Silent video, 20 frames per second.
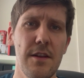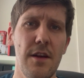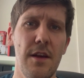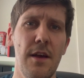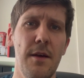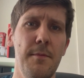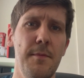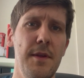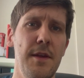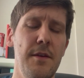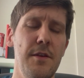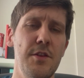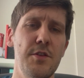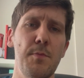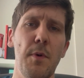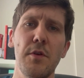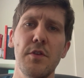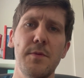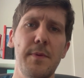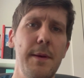You
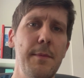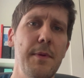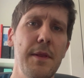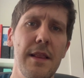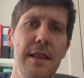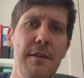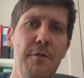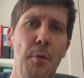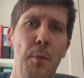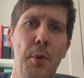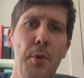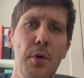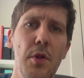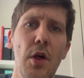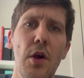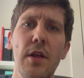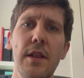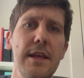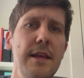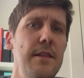spoke to people at Liverpool
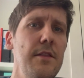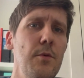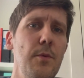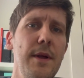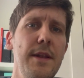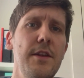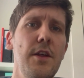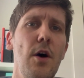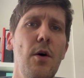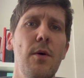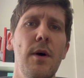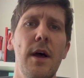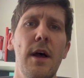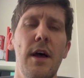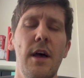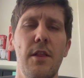early in the window.